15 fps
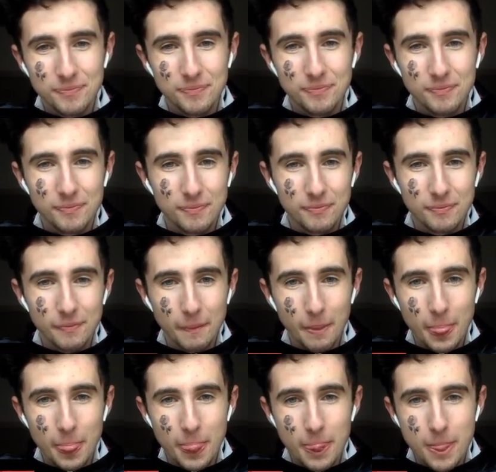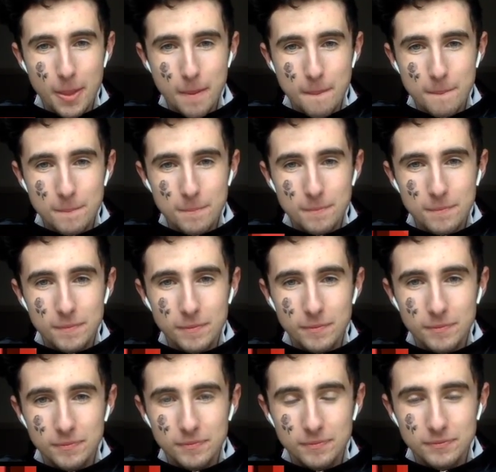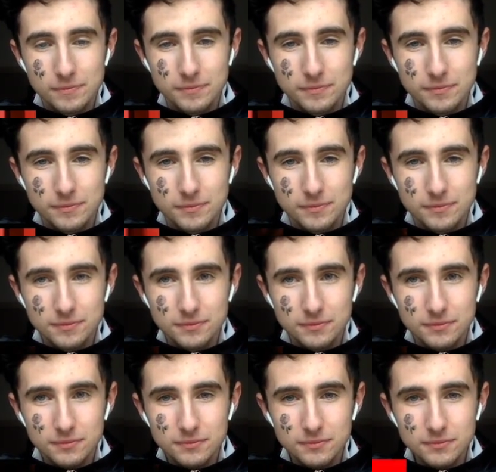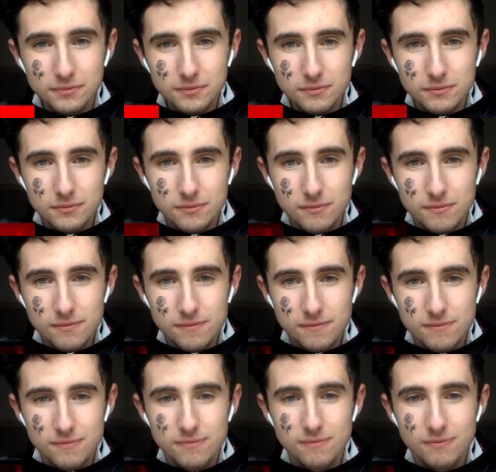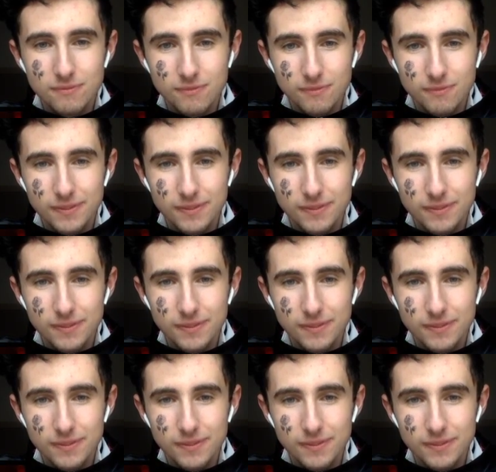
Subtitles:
(no one is talking)